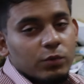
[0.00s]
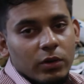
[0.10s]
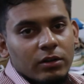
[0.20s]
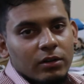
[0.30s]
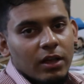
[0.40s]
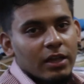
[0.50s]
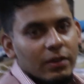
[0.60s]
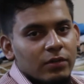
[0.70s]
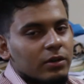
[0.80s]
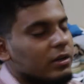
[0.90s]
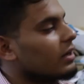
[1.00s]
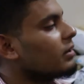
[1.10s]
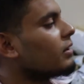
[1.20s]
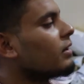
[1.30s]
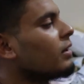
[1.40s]
one I ever
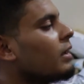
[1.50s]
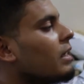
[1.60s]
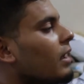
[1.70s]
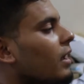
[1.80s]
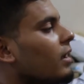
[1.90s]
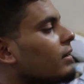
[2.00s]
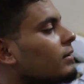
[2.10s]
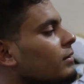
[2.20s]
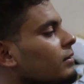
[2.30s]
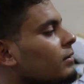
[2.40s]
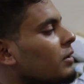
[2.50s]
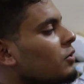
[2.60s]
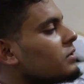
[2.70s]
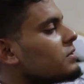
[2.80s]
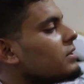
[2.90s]
created, and you
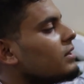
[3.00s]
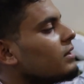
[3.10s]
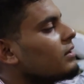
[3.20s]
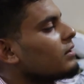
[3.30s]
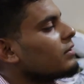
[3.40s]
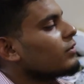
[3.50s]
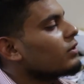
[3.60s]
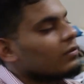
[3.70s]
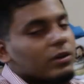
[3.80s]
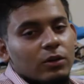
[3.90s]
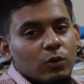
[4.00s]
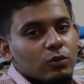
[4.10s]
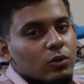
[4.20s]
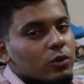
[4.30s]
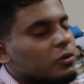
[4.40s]
can see, if you give a close
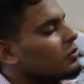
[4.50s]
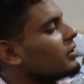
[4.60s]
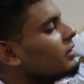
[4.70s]
look to it,